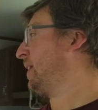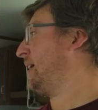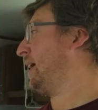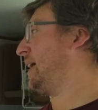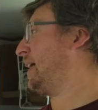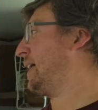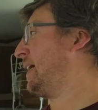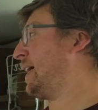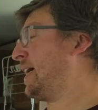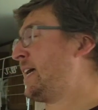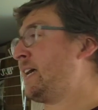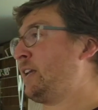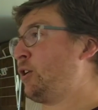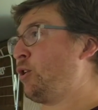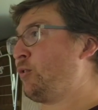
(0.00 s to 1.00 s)
Uh,
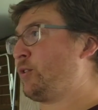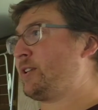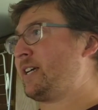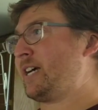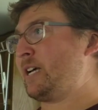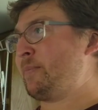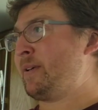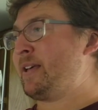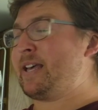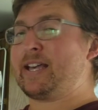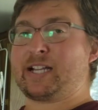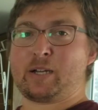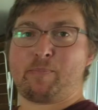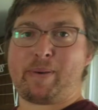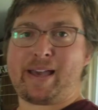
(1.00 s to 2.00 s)
and over time, it
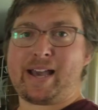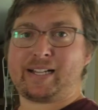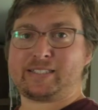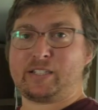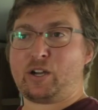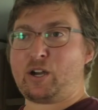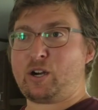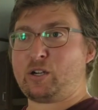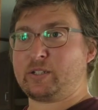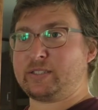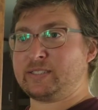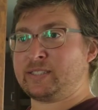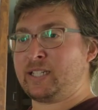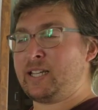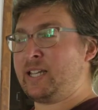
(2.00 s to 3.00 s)
compacts and
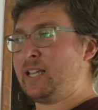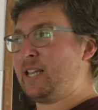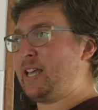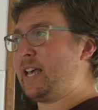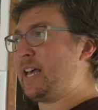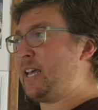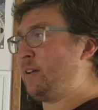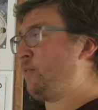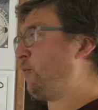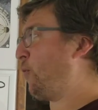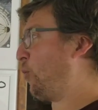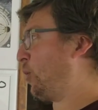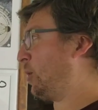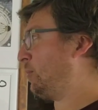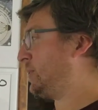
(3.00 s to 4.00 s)
hardens and
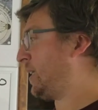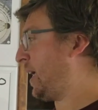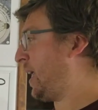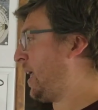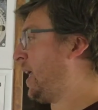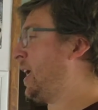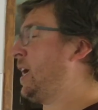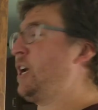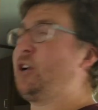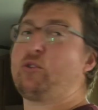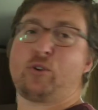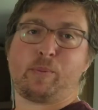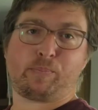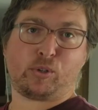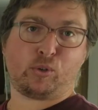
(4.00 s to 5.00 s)
forms
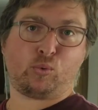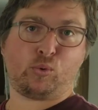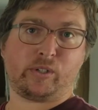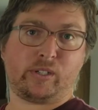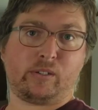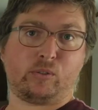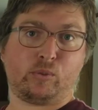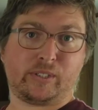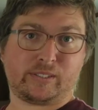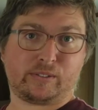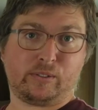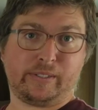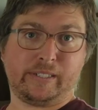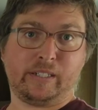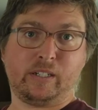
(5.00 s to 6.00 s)

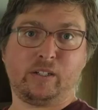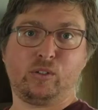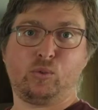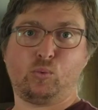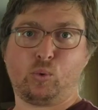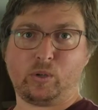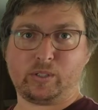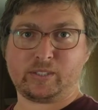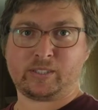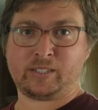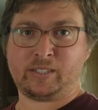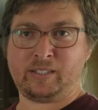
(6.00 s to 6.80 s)
cryptocrystalline quartz.